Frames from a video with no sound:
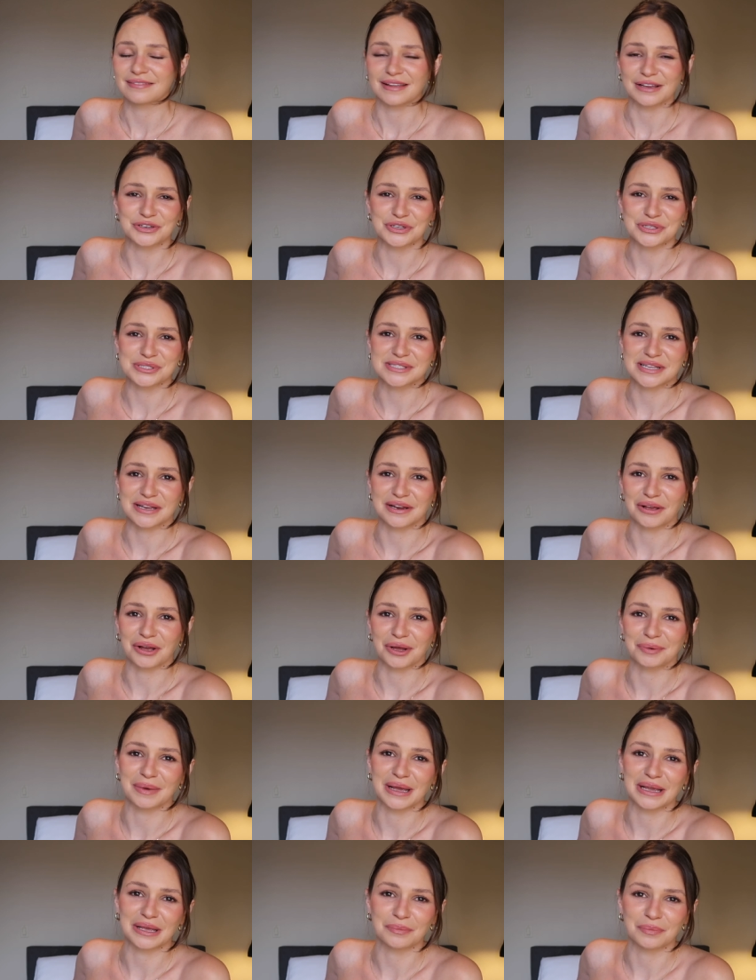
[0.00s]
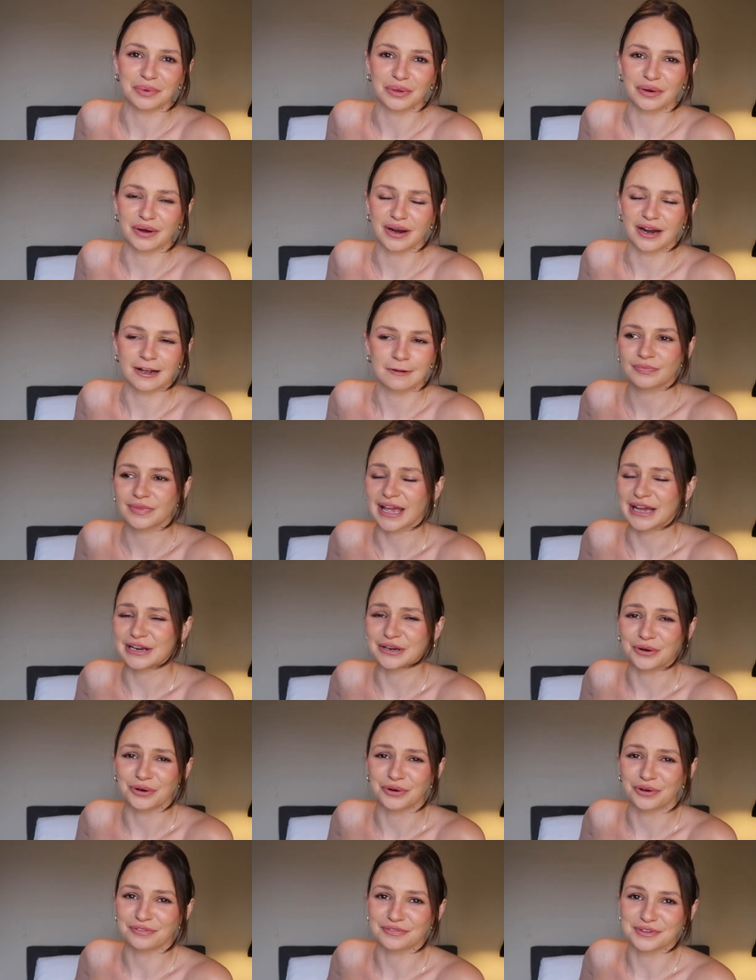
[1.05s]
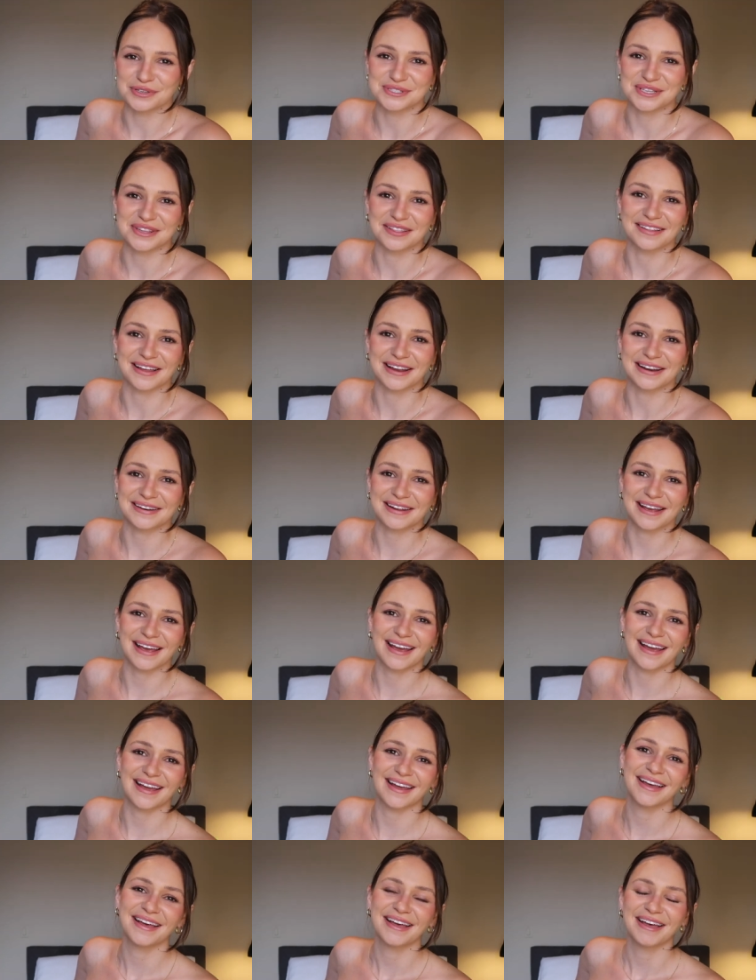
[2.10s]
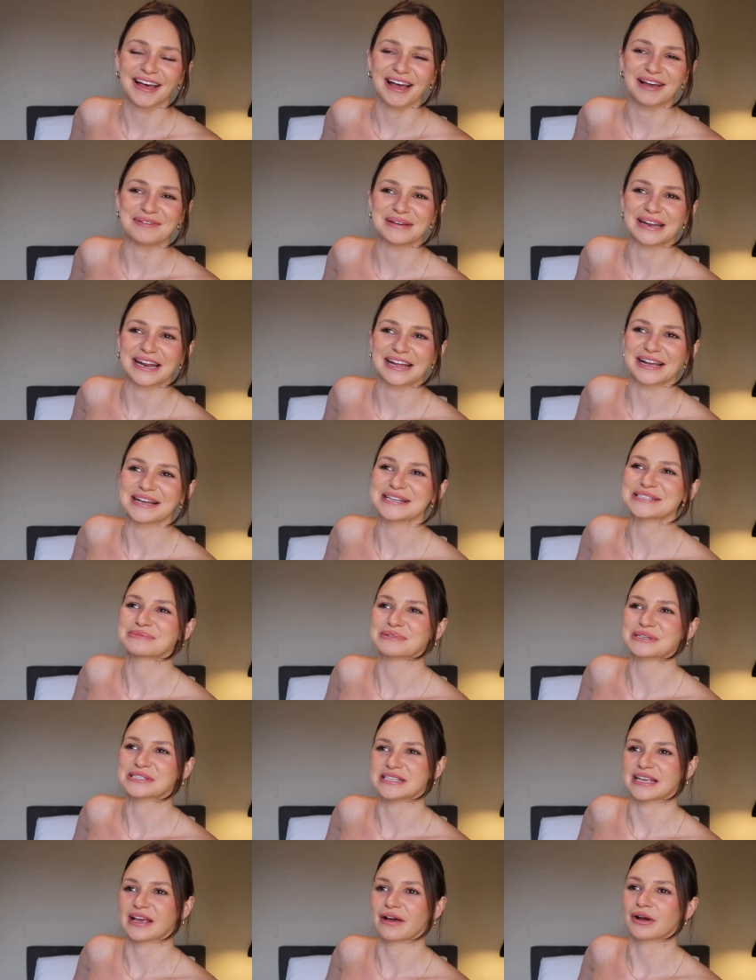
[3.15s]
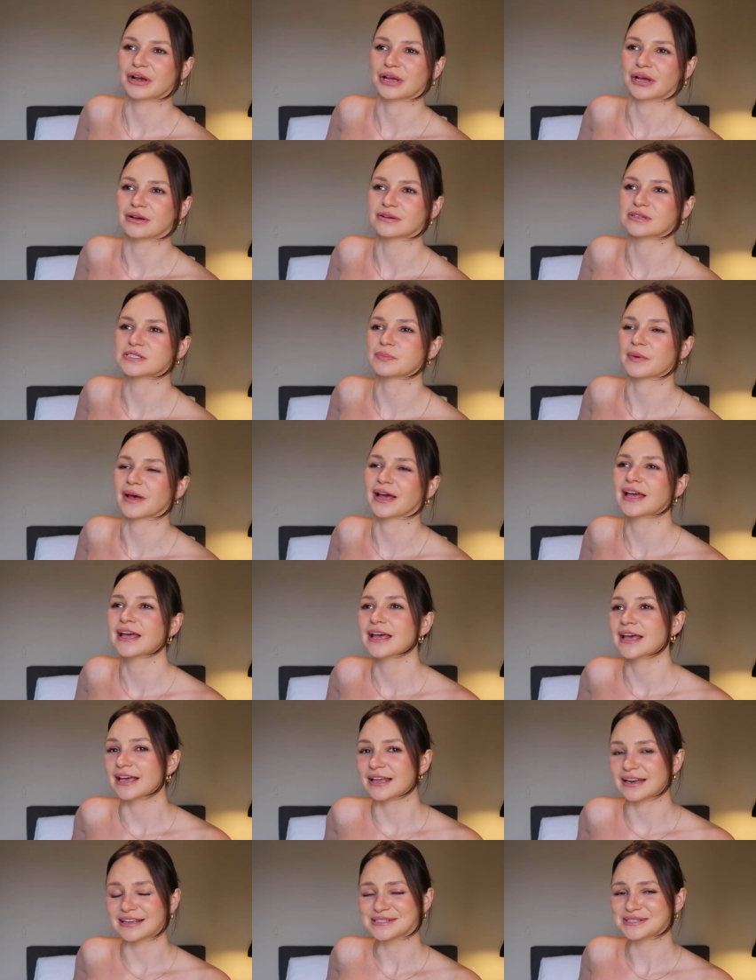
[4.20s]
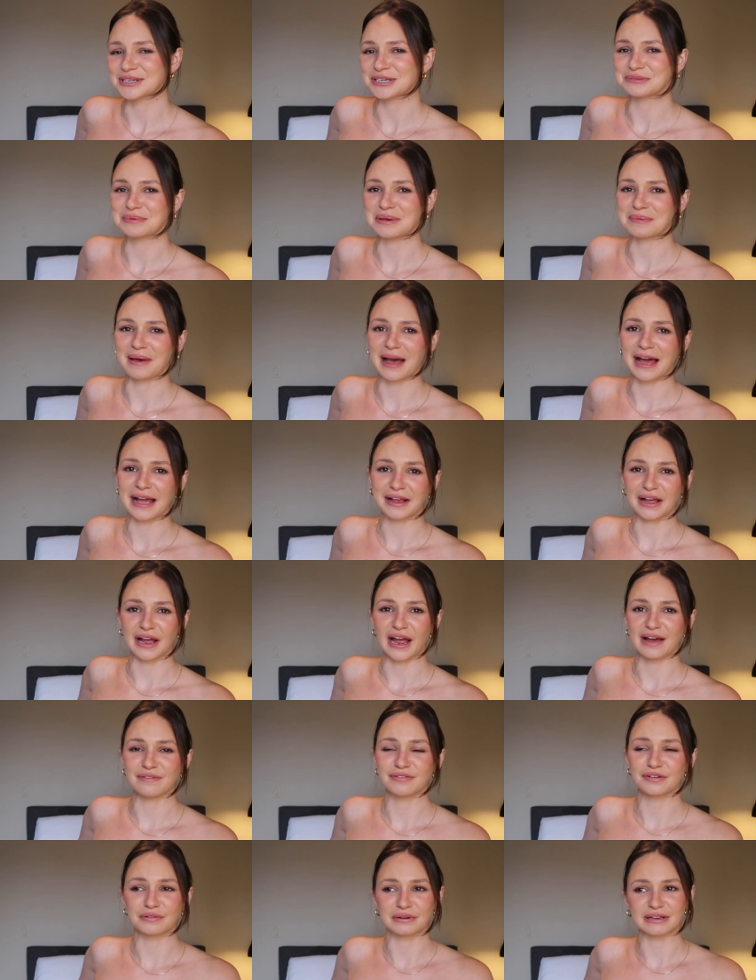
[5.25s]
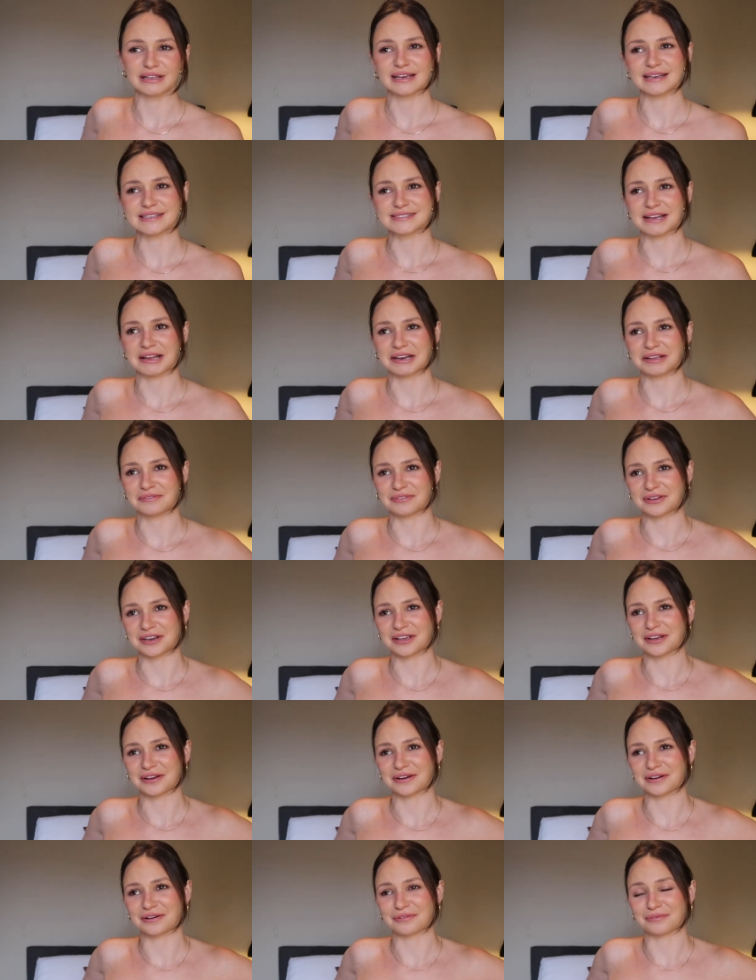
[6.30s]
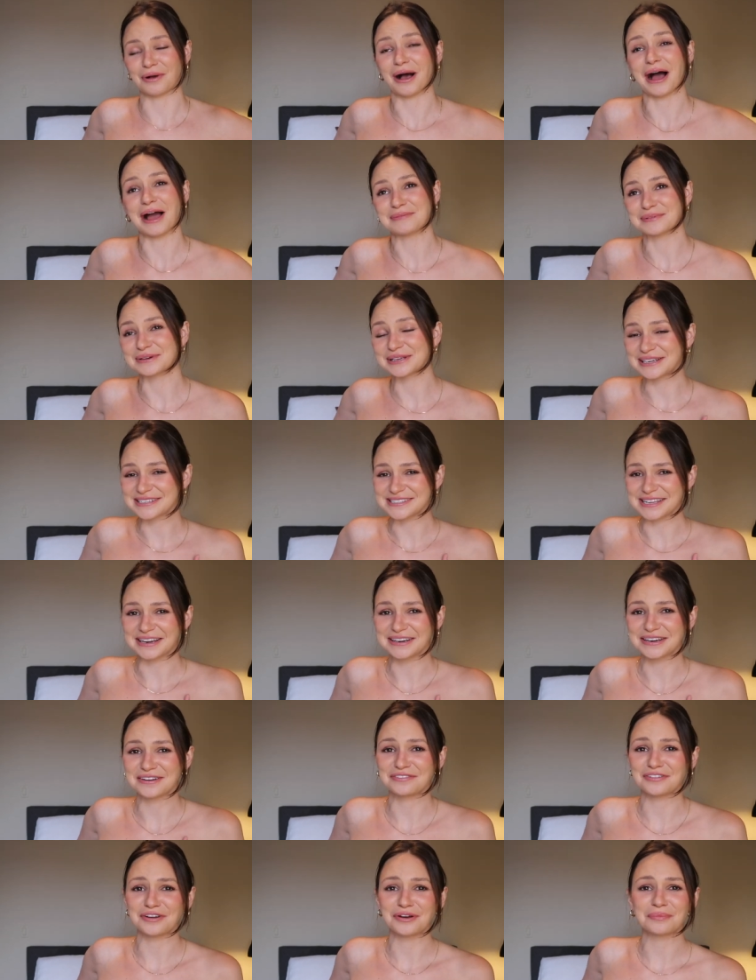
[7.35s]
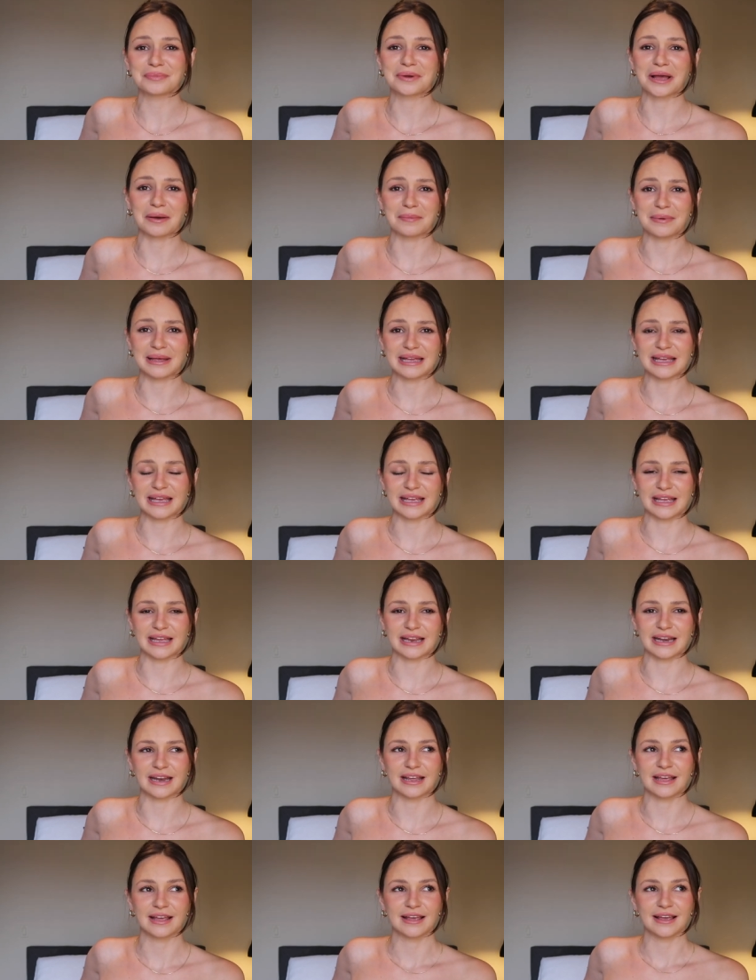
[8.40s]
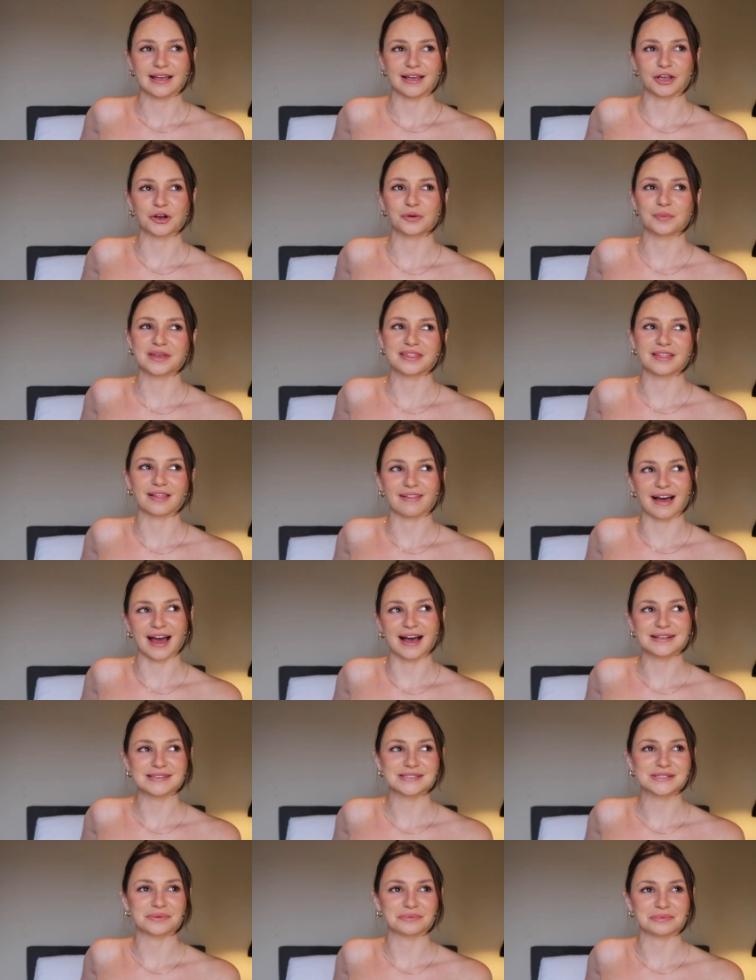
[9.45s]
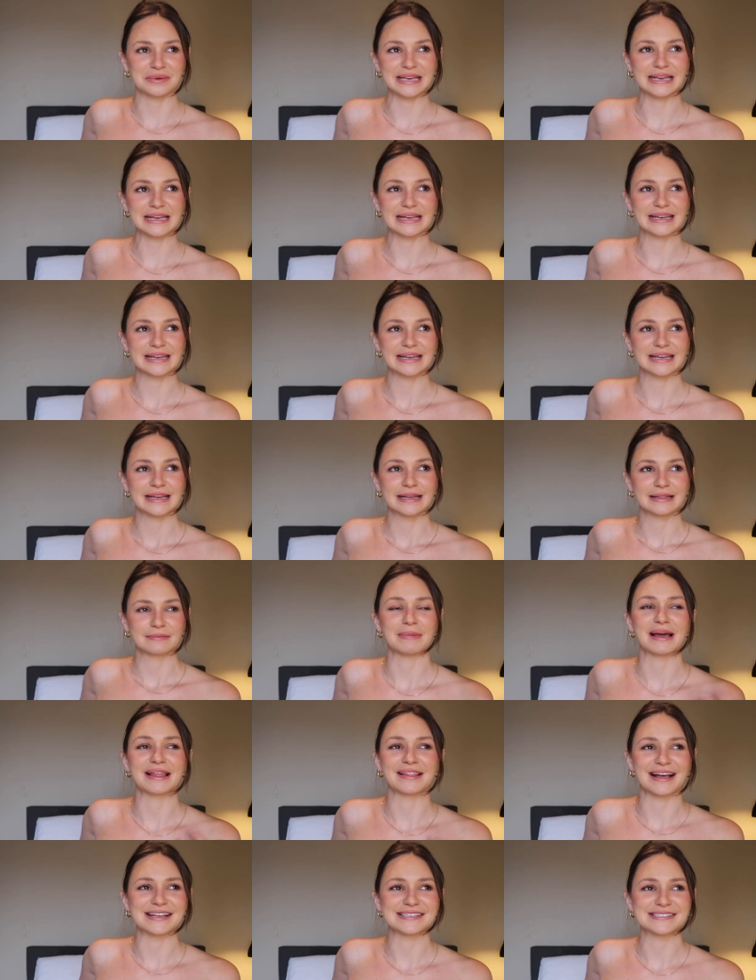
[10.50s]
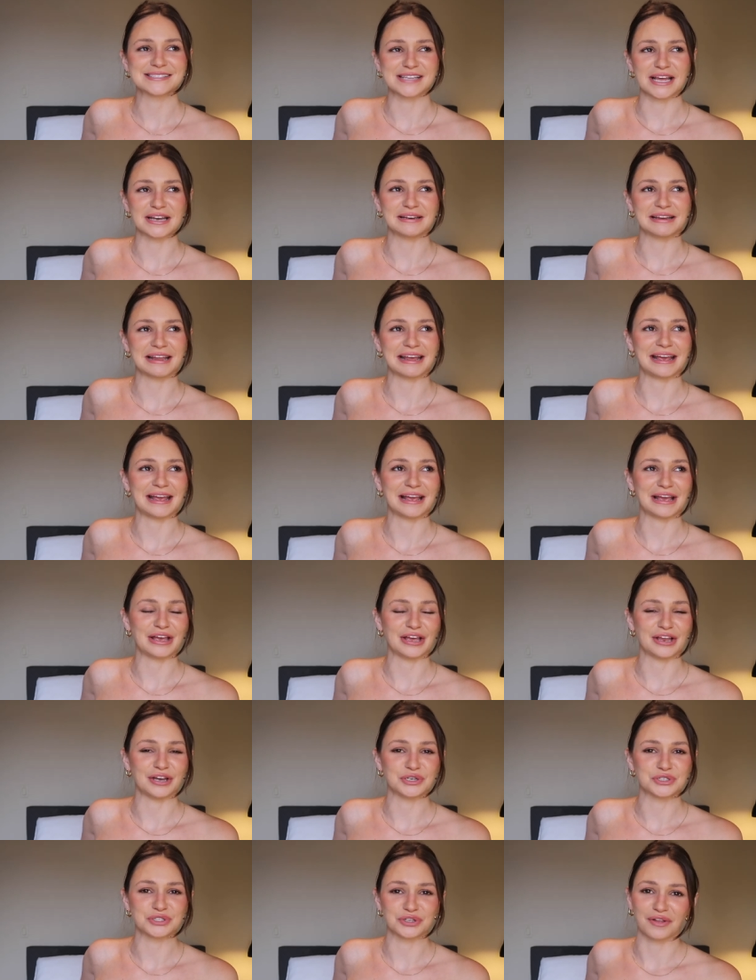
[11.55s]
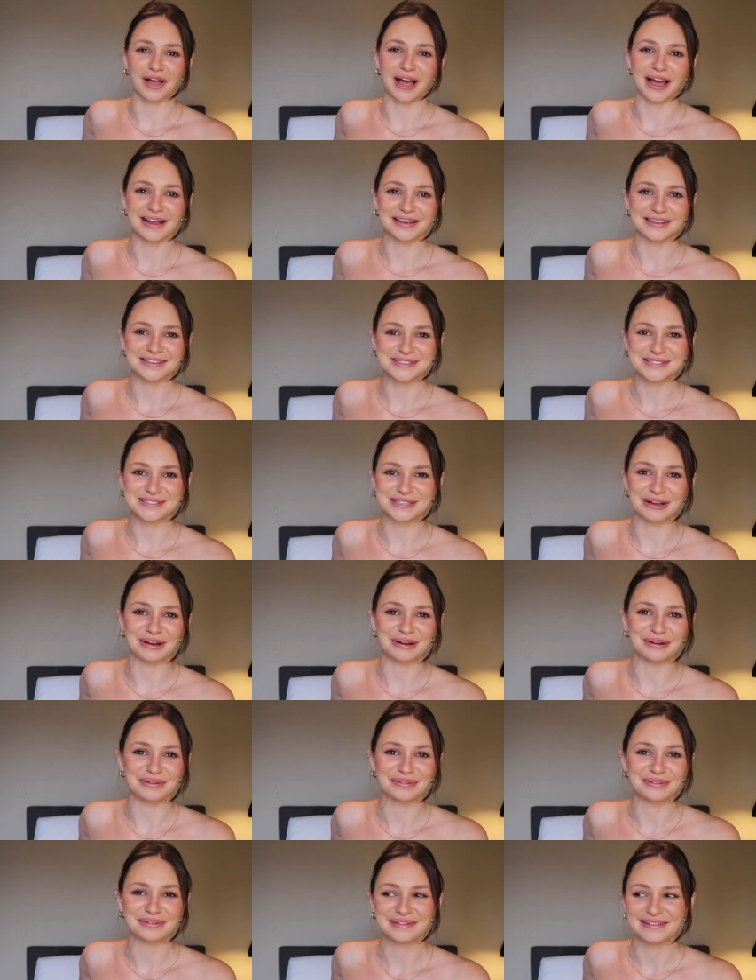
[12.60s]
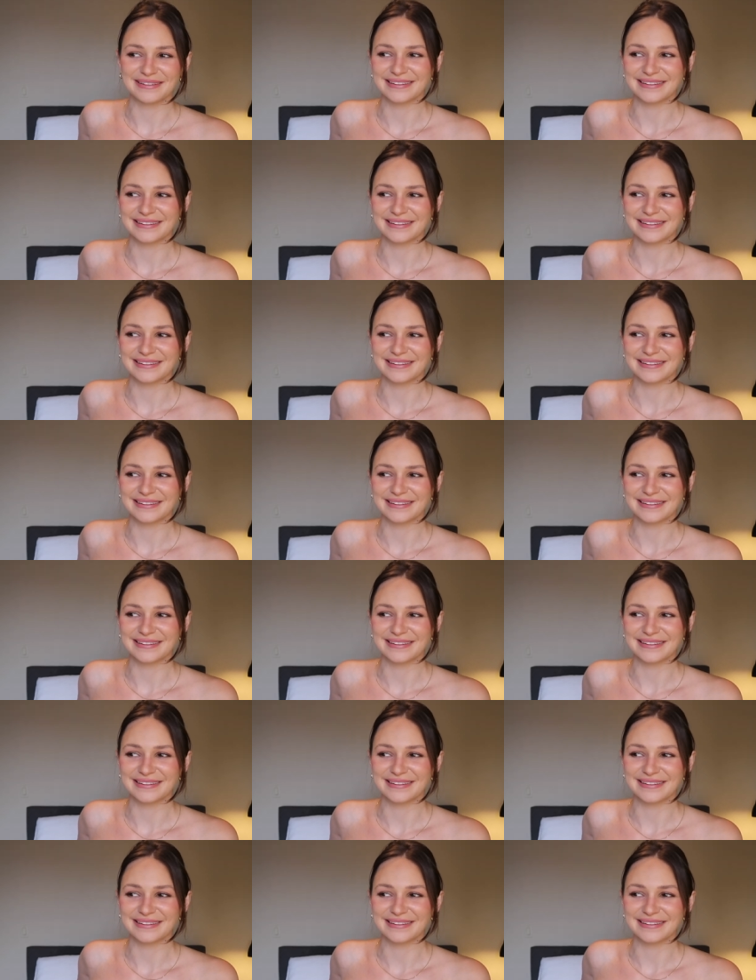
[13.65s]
like just sitting on my computer. I don't know if they'll see the light of day. I mean, I guess we'll see how it goes, but it is good to be back. I have a really exciting video. Well, I'm really excited to film coming in. It'll be the last week, my last Sunday in July. So